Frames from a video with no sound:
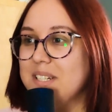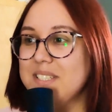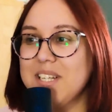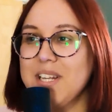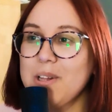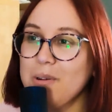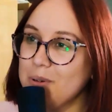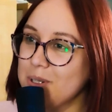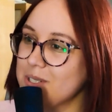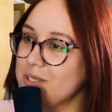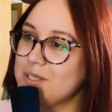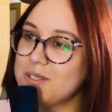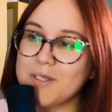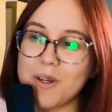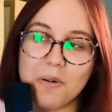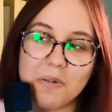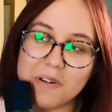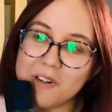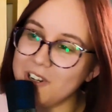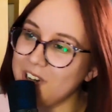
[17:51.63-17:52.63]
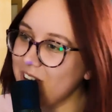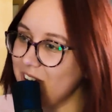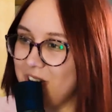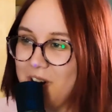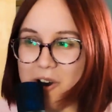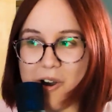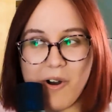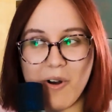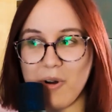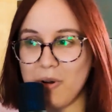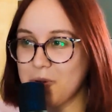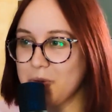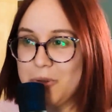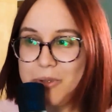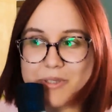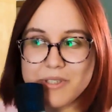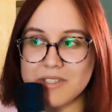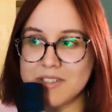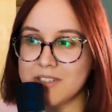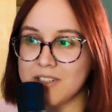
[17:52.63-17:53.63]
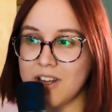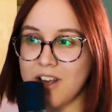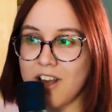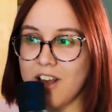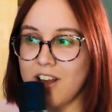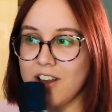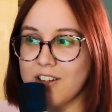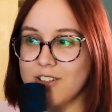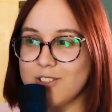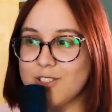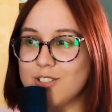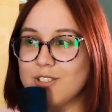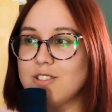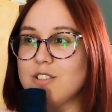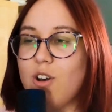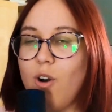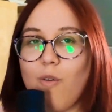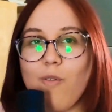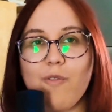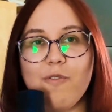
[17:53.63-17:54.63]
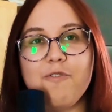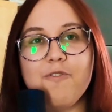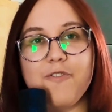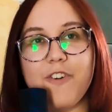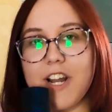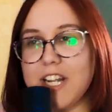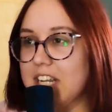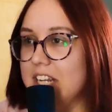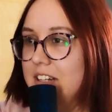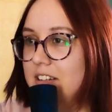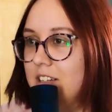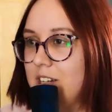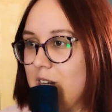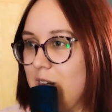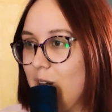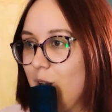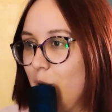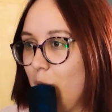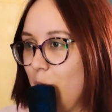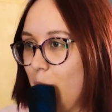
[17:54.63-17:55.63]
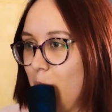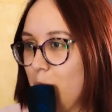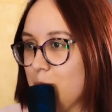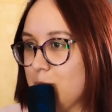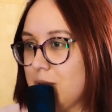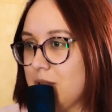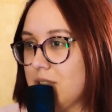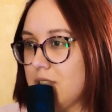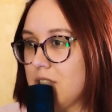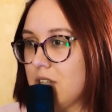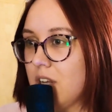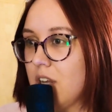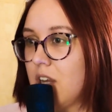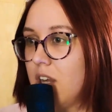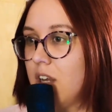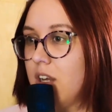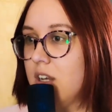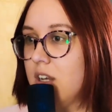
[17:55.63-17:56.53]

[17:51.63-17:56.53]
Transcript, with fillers: But it was so close. So fucking close.